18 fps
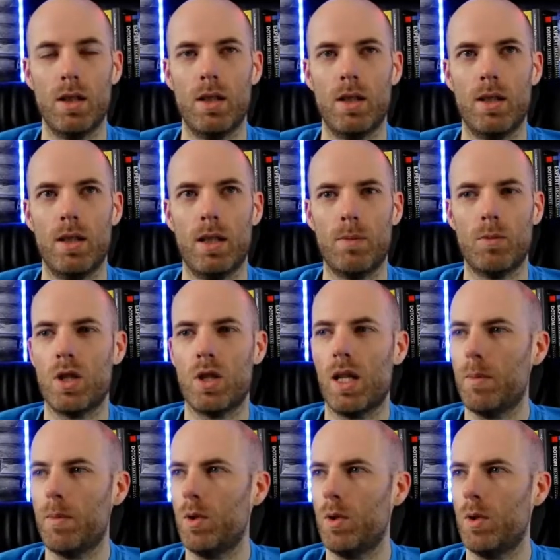So you
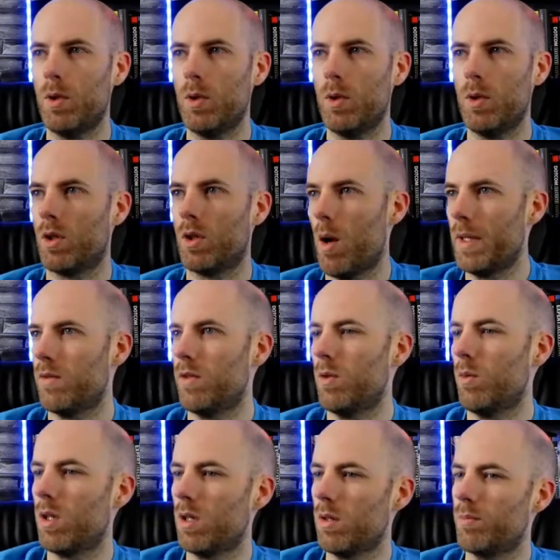can let me know in the comments. If
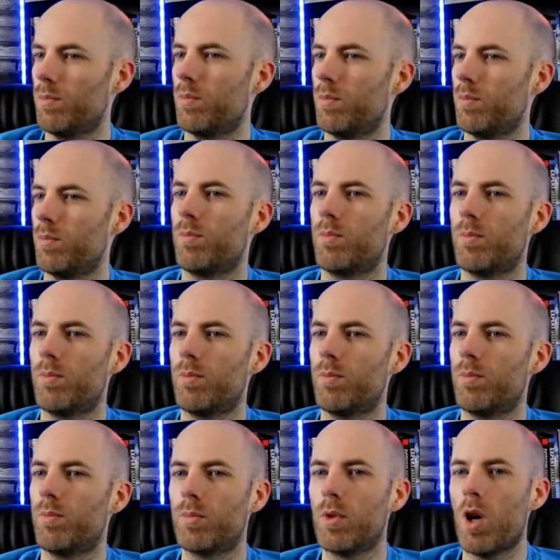you want to
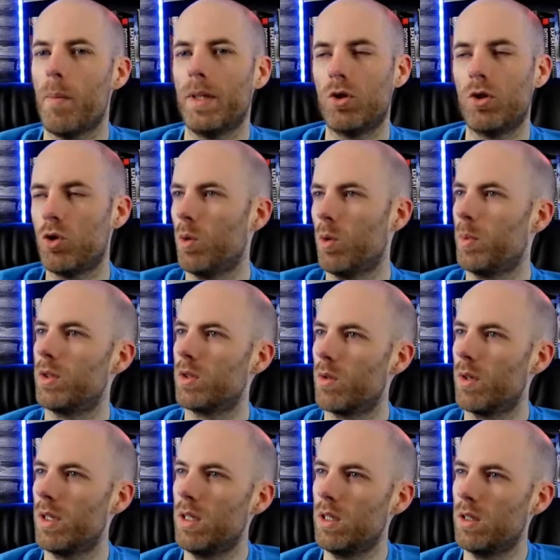comment to show up on the
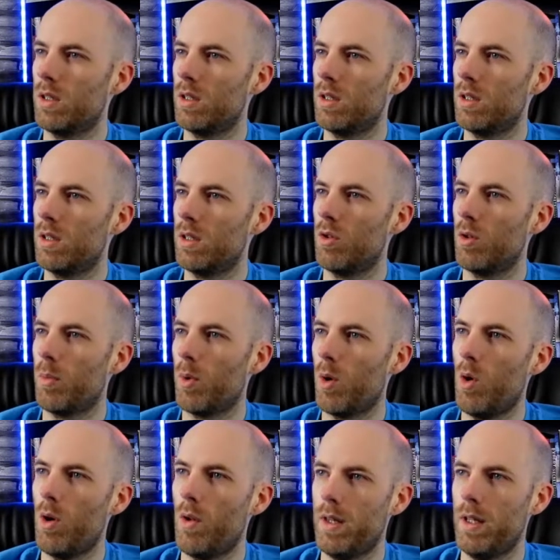screen, you can jump
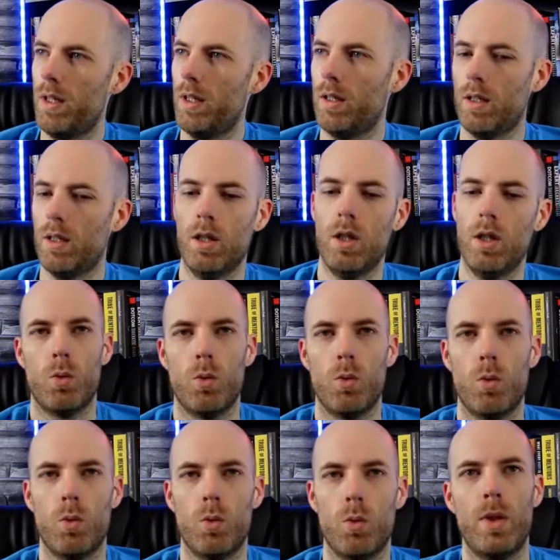on the
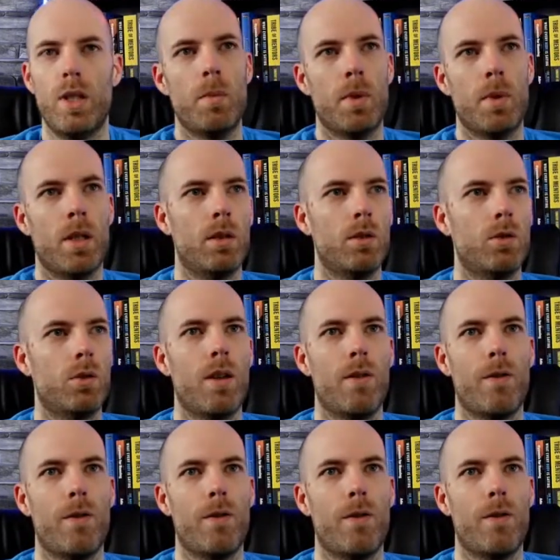restream and I'll try
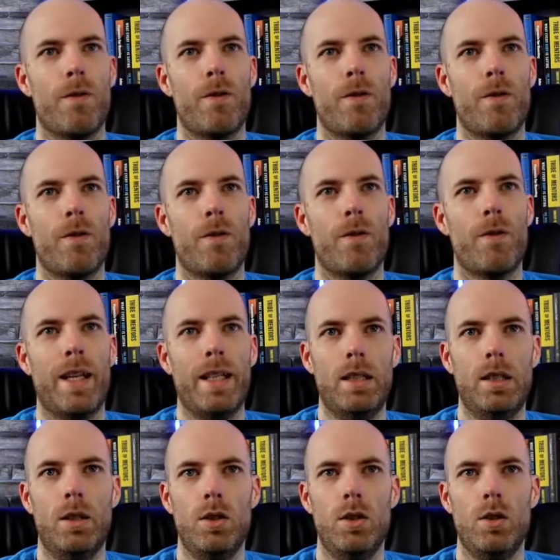to find
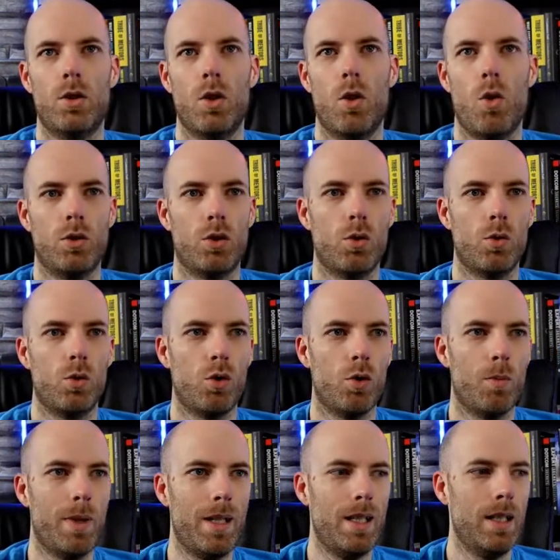you on
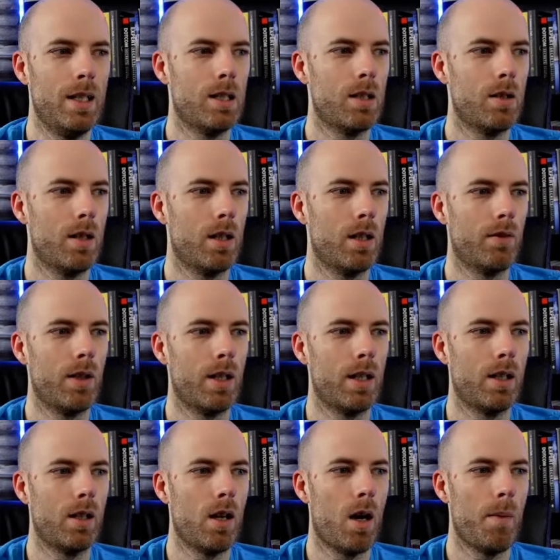social media, so then if
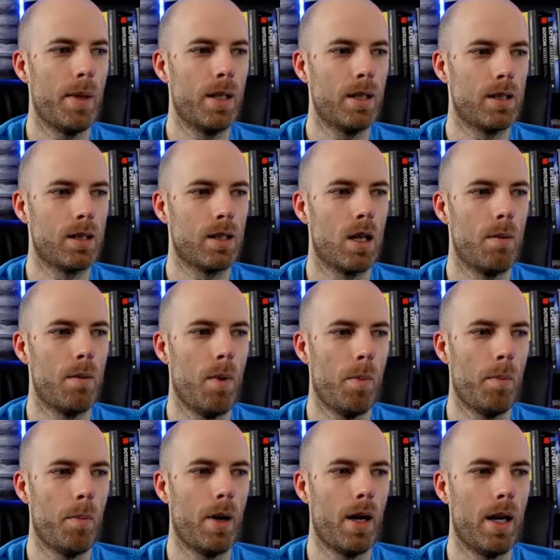any comments come
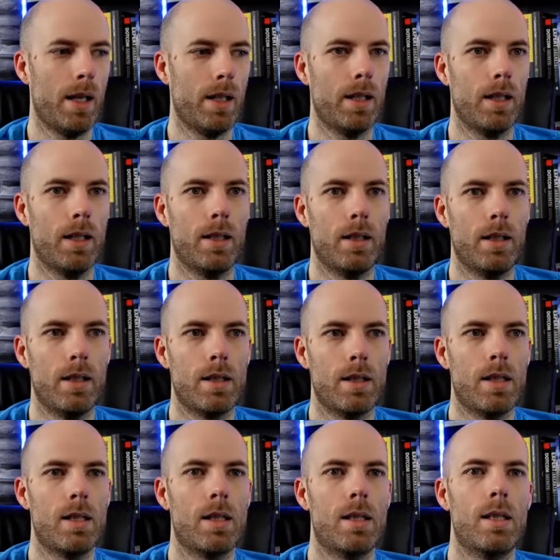up, I can
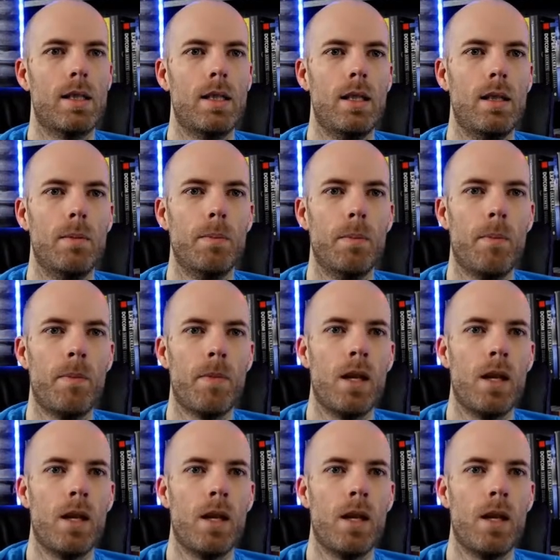see them.